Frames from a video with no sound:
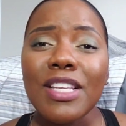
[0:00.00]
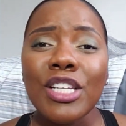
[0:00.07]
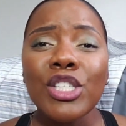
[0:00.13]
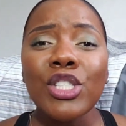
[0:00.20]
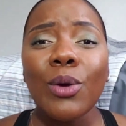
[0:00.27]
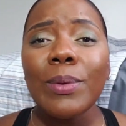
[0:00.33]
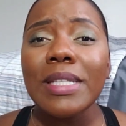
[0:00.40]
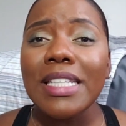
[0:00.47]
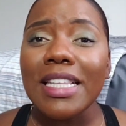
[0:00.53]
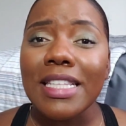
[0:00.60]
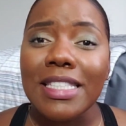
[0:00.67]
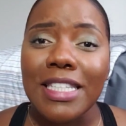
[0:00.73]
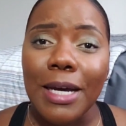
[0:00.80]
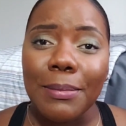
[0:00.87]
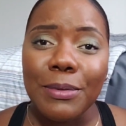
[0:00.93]
So we did the
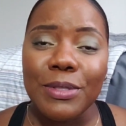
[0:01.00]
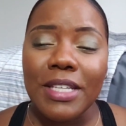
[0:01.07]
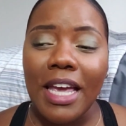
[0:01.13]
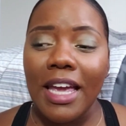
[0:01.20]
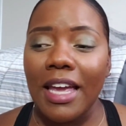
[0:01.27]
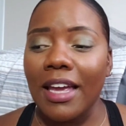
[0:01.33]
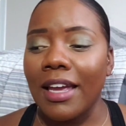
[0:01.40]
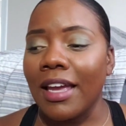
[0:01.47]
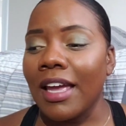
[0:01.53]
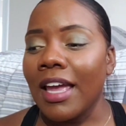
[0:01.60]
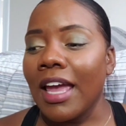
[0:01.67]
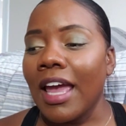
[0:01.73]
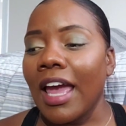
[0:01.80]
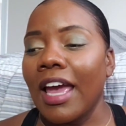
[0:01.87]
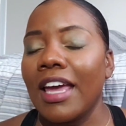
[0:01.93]
double date
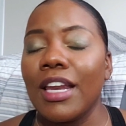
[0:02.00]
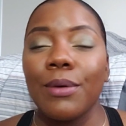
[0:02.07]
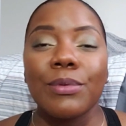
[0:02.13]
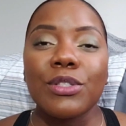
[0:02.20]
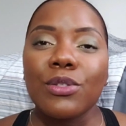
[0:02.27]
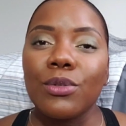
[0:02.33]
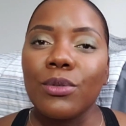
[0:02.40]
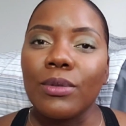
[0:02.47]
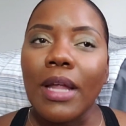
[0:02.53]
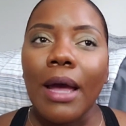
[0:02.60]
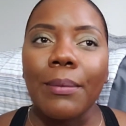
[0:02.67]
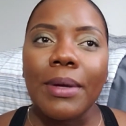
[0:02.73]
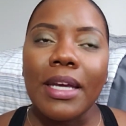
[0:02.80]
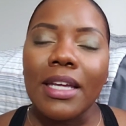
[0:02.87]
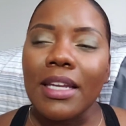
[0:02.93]
and it was cool.
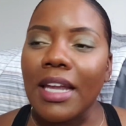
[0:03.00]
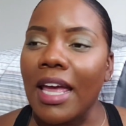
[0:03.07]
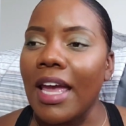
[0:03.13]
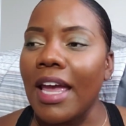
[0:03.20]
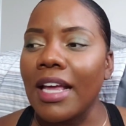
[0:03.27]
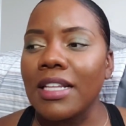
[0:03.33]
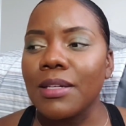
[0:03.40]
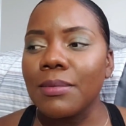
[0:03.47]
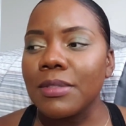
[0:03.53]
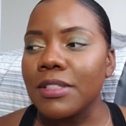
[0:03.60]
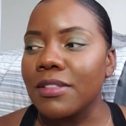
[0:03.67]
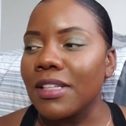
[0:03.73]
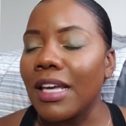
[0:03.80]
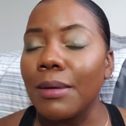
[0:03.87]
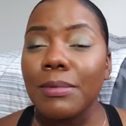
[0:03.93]
Like we connect. He
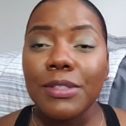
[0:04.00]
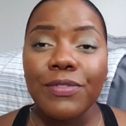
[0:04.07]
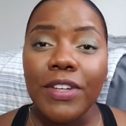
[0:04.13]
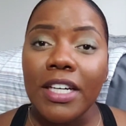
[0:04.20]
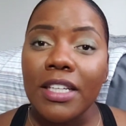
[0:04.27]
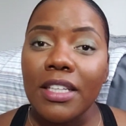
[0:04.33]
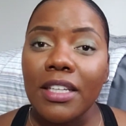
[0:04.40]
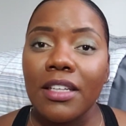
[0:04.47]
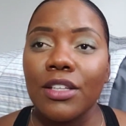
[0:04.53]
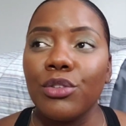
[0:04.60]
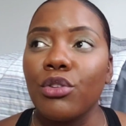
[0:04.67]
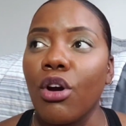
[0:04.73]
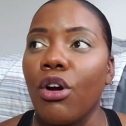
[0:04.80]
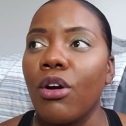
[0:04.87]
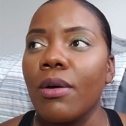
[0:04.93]
was funny,
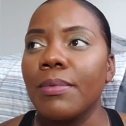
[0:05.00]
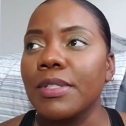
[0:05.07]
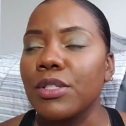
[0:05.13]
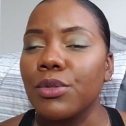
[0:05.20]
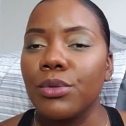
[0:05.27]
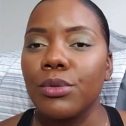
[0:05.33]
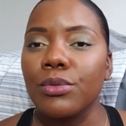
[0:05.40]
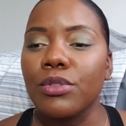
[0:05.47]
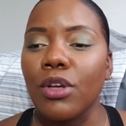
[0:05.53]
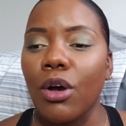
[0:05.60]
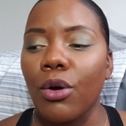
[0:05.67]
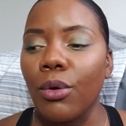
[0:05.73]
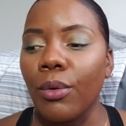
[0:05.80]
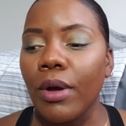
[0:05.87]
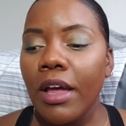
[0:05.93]
it was cool.
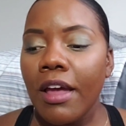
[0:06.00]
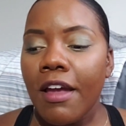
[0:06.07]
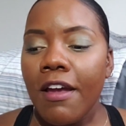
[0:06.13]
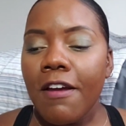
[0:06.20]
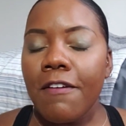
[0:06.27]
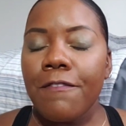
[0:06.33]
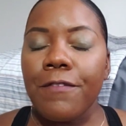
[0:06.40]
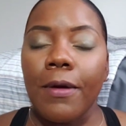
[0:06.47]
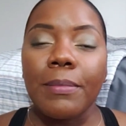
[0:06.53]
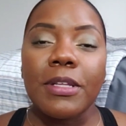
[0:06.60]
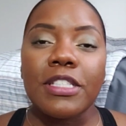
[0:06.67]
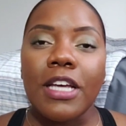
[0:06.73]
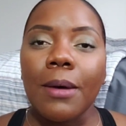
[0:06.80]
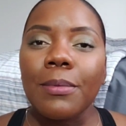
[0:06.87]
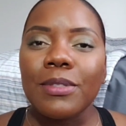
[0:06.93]
So from the
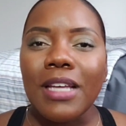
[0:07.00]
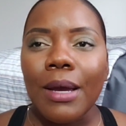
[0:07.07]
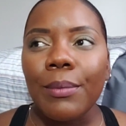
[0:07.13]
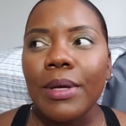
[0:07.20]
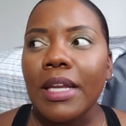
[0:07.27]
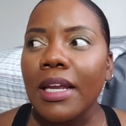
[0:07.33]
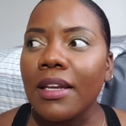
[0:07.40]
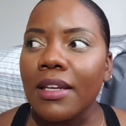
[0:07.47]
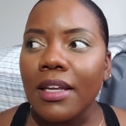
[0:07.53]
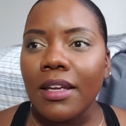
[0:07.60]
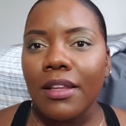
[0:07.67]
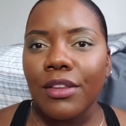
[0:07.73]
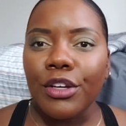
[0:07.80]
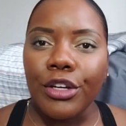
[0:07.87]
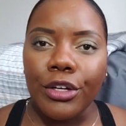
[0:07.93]
double date, we didn't
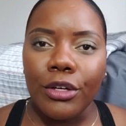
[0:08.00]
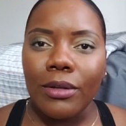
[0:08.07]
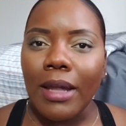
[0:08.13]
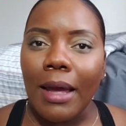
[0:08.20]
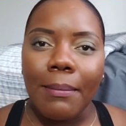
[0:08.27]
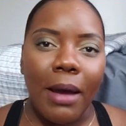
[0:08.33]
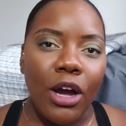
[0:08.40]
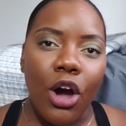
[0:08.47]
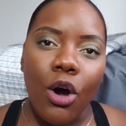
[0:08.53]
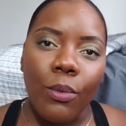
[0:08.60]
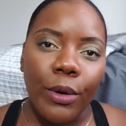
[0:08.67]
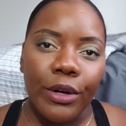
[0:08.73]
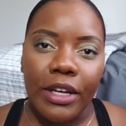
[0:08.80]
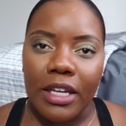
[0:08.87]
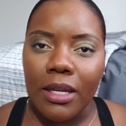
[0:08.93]
need the girl, like my
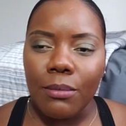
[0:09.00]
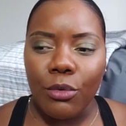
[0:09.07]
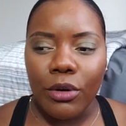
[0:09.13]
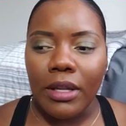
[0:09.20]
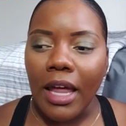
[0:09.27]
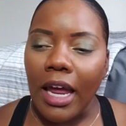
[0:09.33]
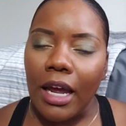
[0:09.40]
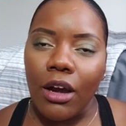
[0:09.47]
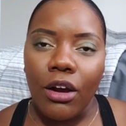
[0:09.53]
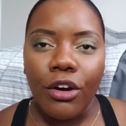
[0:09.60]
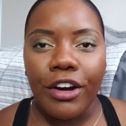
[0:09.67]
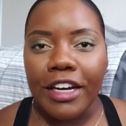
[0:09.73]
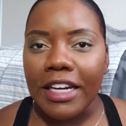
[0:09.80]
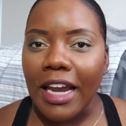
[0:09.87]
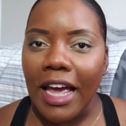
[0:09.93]
coworker anymore, like
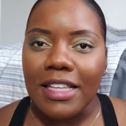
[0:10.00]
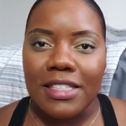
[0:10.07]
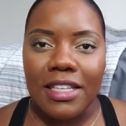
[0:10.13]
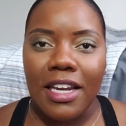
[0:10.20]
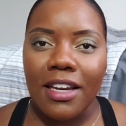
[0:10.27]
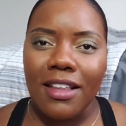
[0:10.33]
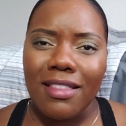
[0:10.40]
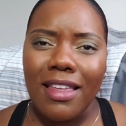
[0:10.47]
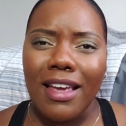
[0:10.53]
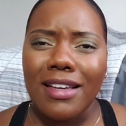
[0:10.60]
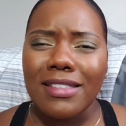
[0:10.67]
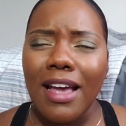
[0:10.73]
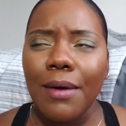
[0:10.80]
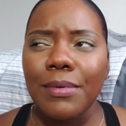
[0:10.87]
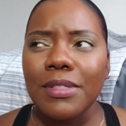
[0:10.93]
organizing anything
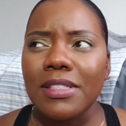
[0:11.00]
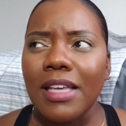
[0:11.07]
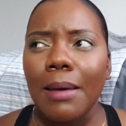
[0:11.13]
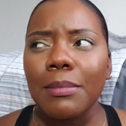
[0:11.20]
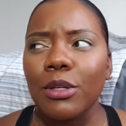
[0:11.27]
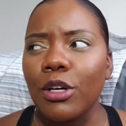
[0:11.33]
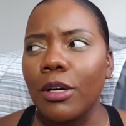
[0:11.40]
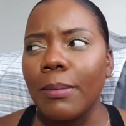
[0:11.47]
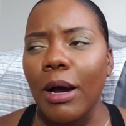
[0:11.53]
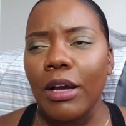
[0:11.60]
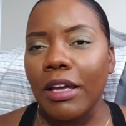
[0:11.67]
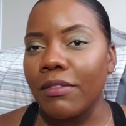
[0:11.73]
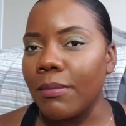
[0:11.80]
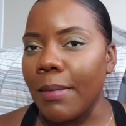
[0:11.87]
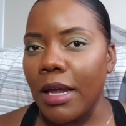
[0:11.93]
because I was skeptical about
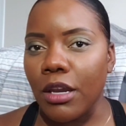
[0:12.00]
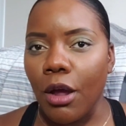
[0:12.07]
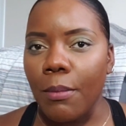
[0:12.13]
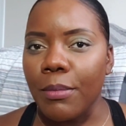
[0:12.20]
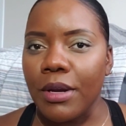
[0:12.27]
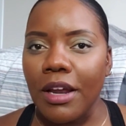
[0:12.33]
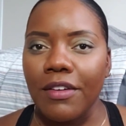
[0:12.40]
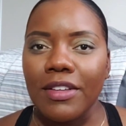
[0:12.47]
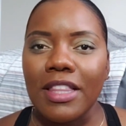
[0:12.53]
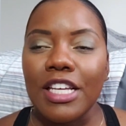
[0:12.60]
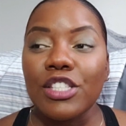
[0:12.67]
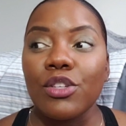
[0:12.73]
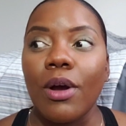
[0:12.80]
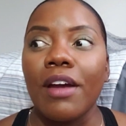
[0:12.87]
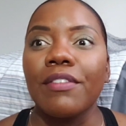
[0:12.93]
giving my number and everything.
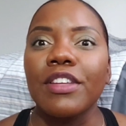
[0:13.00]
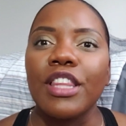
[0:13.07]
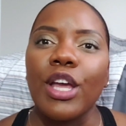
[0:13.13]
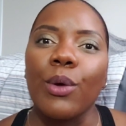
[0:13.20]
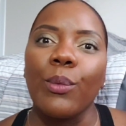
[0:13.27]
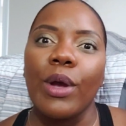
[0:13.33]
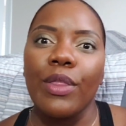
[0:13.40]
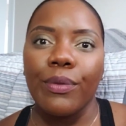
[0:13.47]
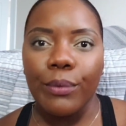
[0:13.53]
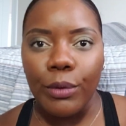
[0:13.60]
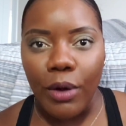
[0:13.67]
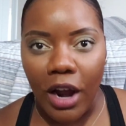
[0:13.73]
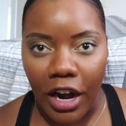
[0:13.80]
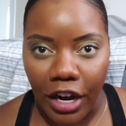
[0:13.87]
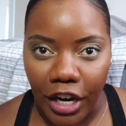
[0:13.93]
So everything went through
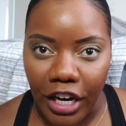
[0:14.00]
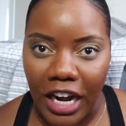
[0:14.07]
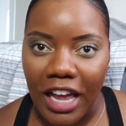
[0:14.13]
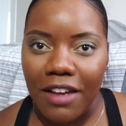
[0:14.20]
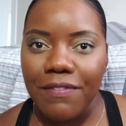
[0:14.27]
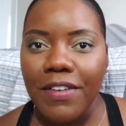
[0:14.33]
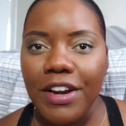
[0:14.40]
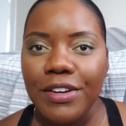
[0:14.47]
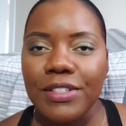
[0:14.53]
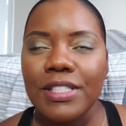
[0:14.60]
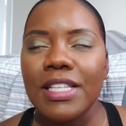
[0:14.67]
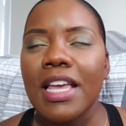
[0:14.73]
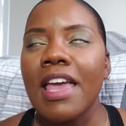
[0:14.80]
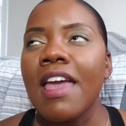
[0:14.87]
her at first.